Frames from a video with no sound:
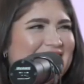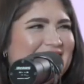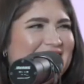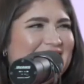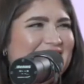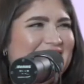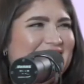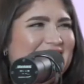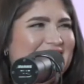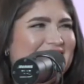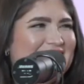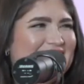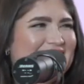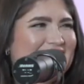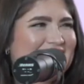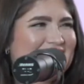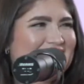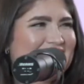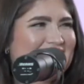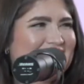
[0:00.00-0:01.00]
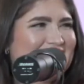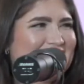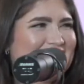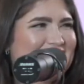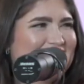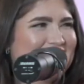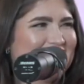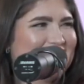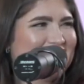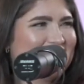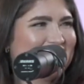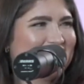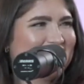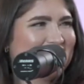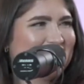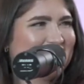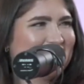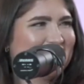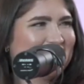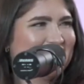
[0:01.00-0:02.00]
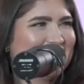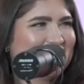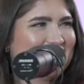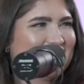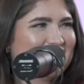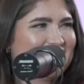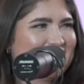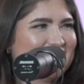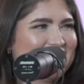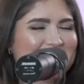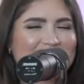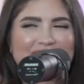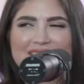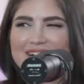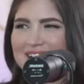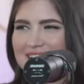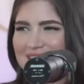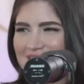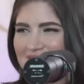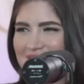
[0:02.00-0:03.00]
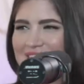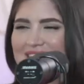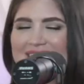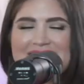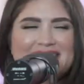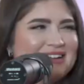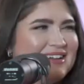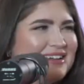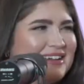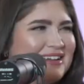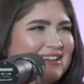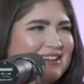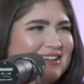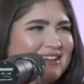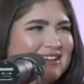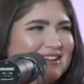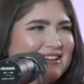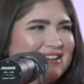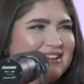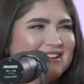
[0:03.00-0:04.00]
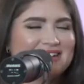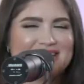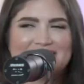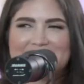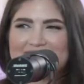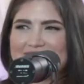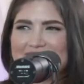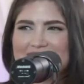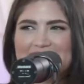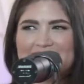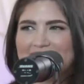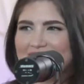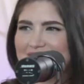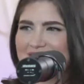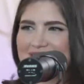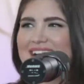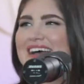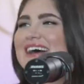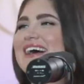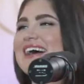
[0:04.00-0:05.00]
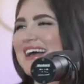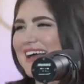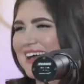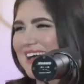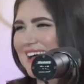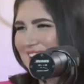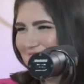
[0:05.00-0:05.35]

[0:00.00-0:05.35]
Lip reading: [no speech]